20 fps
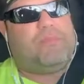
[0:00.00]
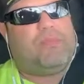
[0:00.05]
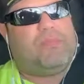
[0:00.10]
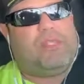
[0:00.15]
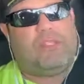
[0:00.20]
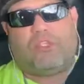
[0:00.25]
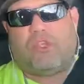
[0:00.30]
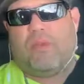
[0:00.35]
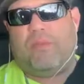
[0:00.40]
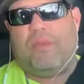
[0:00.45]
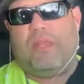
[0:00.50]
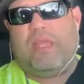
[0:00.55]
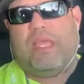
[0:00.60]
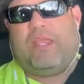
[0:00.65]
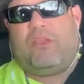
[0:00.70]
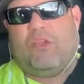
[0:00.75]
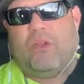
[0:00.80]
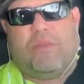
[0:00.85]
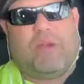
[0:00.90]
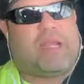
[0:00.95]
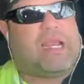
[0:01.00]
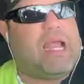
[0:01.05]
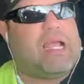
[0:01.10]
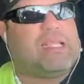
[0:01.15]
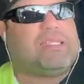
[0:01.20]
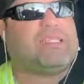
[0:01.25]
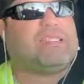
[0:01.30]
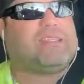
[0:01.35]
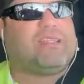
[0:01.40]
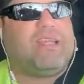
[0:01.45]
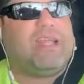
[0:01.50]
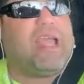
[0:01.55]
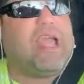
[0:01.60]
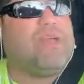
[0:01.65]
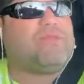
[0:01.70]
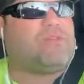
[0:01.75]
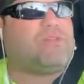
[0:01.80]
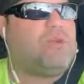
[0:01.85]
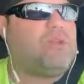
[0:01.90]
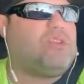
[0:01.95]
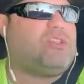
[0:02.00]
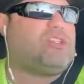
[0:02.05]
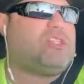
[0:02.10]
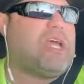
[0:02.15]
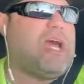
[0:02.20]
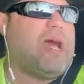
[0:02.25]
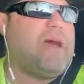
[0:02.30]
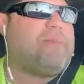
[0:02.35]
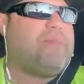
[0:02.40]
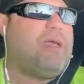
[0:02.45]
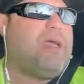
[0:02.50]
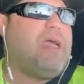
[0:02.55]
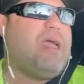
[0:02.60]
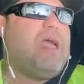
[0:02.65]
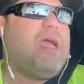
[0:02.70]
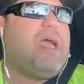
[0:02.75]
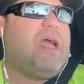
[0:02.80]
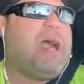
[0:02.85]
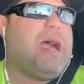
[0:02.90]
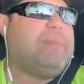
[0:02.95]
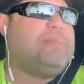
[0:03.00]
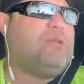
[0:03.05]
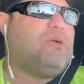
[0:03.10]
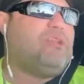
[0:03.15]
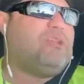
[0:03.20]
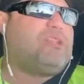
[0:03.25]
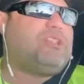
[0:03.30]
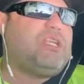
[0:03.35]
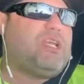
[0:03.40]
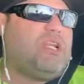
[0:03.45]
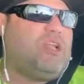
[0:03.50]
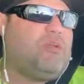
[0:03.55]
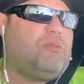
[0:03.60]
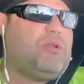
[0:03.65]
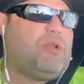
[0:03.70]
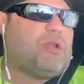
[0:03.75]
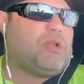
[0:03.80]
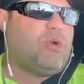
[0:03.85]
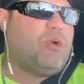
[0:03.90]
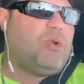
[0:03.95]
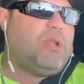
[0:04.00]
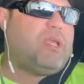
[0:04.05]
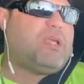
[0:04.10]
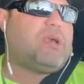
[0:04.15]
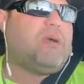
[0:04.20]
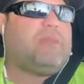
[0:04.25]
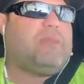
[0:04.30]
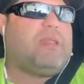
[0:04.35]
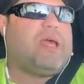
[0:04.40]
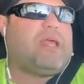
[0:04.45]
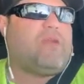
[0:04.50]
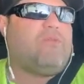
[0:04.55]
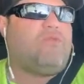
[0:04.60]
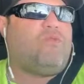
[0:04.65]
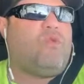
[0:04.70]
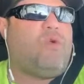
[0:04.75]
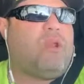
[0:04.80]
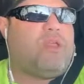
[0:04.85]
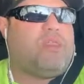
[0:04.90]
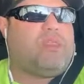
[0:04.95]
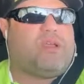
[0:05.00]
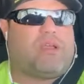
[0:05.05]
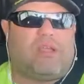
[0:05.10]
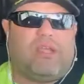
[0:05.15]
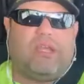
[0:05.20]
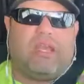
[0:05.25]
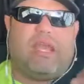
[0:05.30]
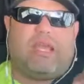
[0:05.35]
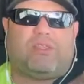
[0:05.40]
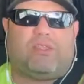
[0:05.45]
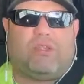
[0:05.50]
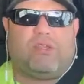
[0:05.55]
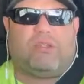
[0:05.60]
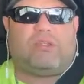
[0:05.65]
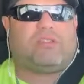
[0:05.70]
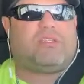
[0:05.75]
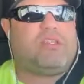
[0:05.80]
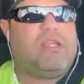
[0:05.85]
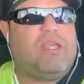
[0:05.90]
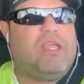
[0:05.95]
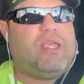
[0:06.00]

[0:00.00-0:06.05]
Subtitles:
The Terminator, you know, my Classic is gonna have to go to the shop. I'm noticing a little bit of coolant coming out of one of the connectors.